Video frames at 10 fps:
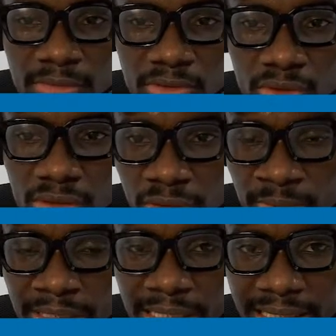So it's
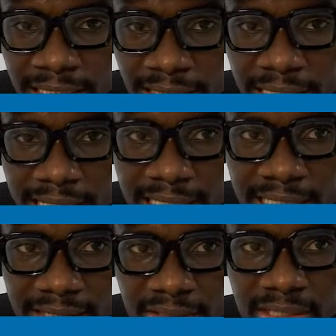pretty
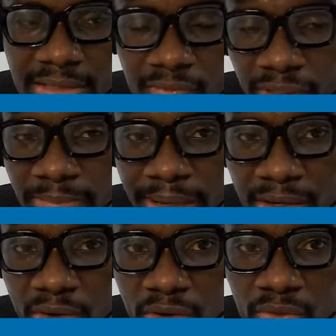easy. So it would depend
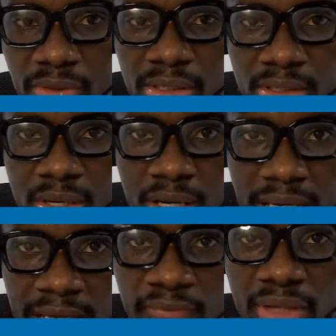on
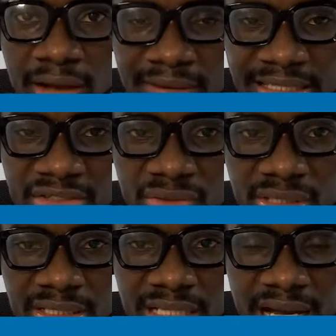if you have access to the
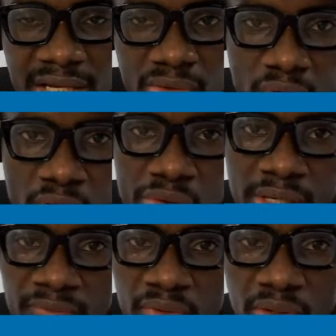site or
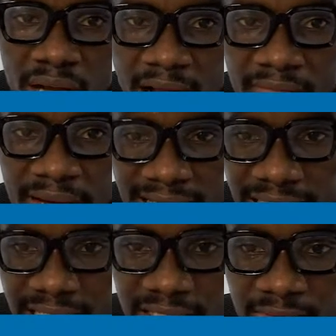if you don't have
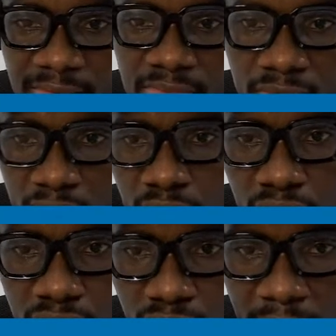access to
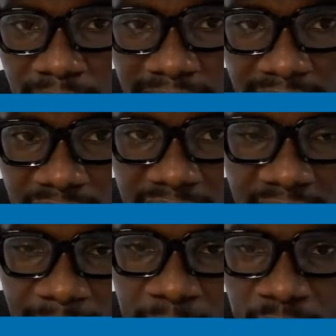the website. So the
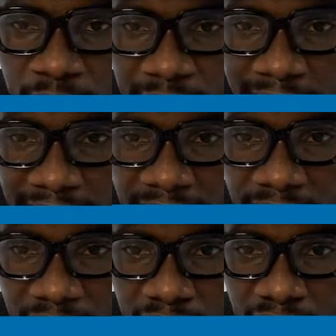approach you would take
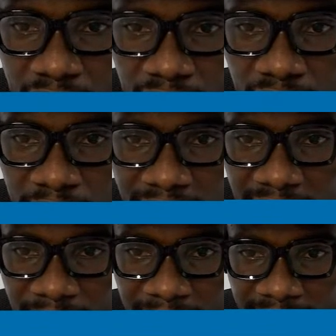is going to be
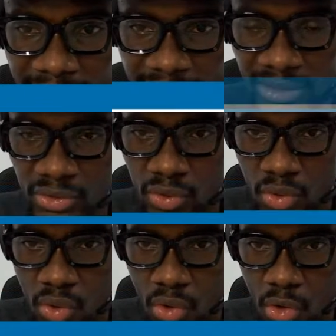dependent
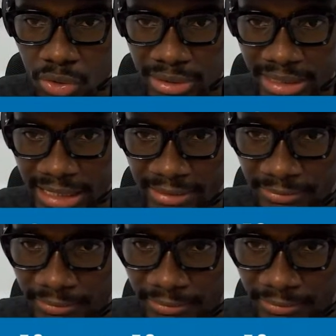on that.